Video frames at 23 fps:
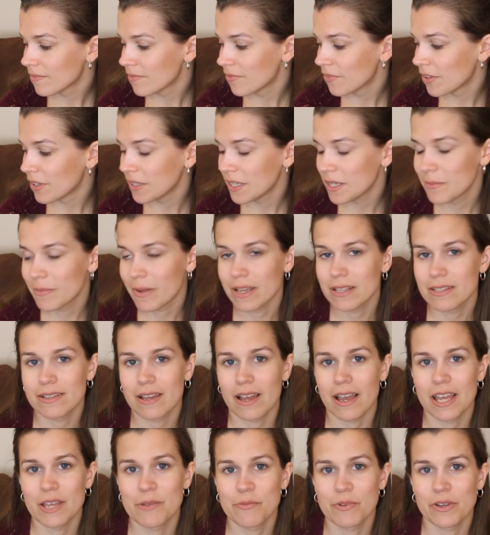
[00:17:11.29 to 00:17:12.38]
filling my
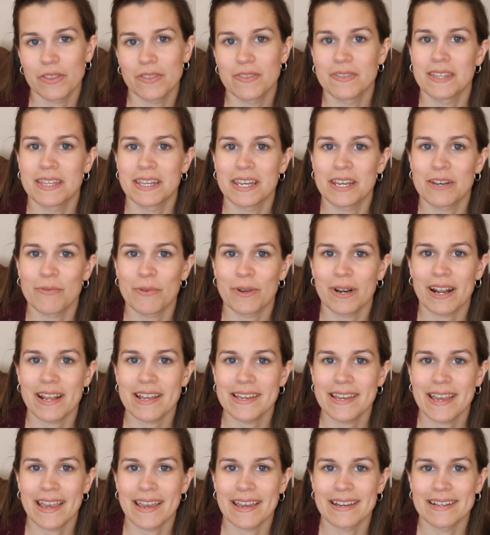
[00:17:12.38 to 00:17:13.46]
time with knitting when I
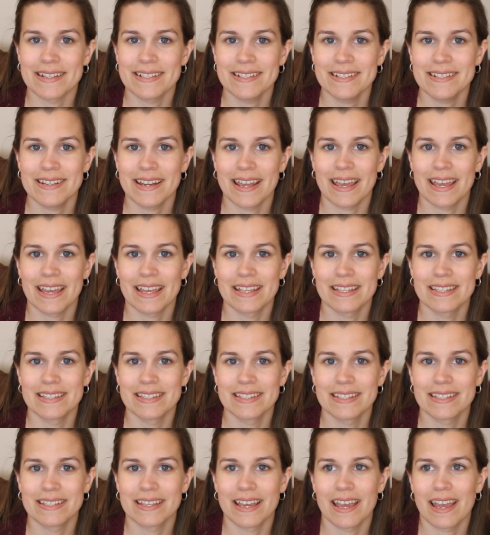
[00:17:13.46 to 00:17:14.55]
can
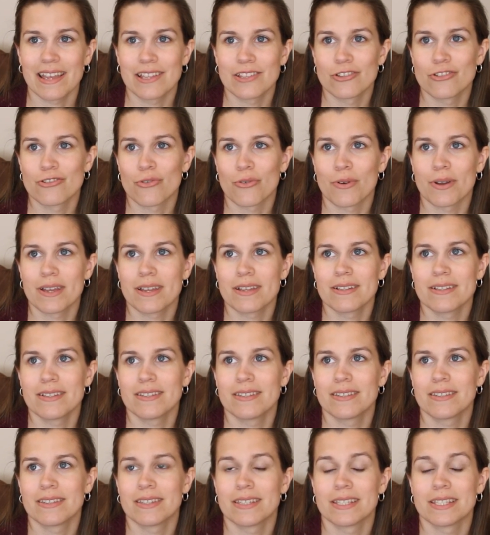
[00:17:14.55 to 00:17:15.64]
and enjoying
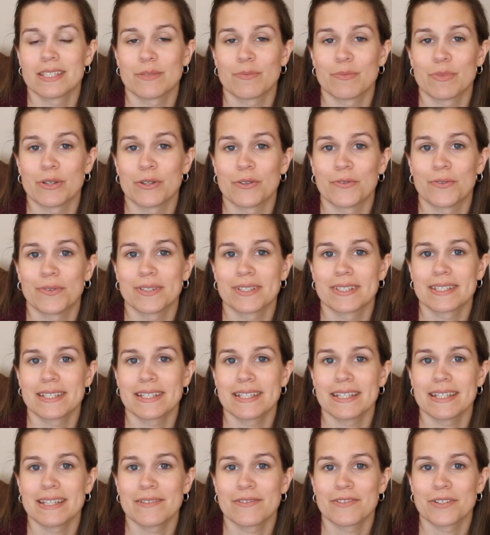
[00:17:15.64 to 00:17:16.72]
this beautiful
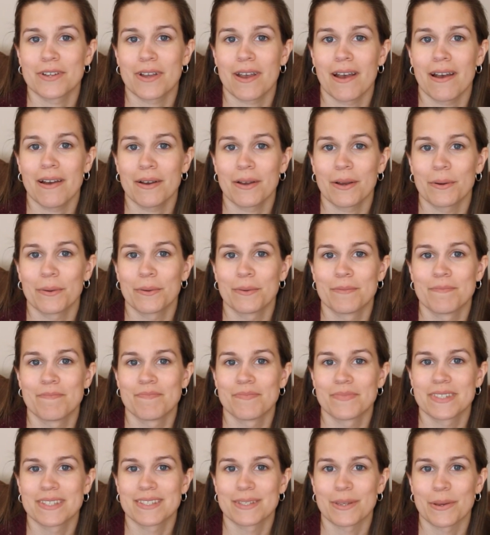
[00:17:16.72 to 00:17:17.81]
city of Chicago.
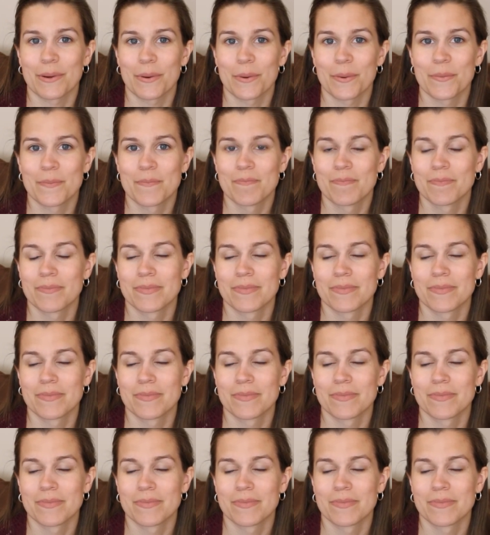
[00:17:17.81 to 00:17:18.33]
So